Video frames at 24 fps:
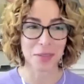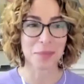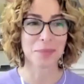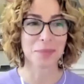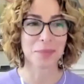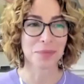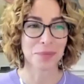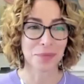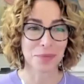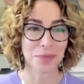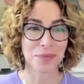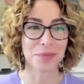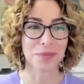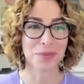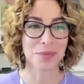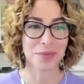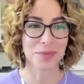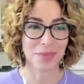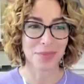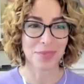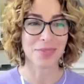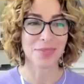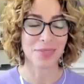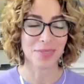It
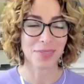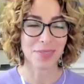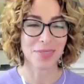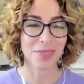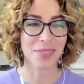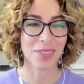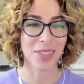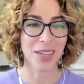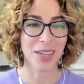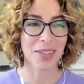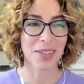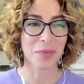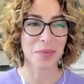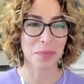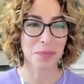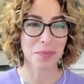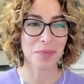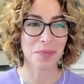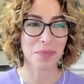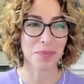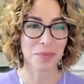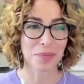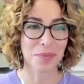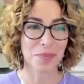like just
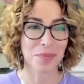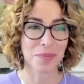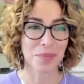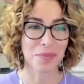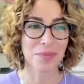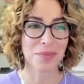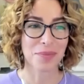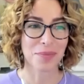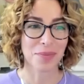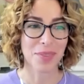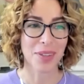kills me. And we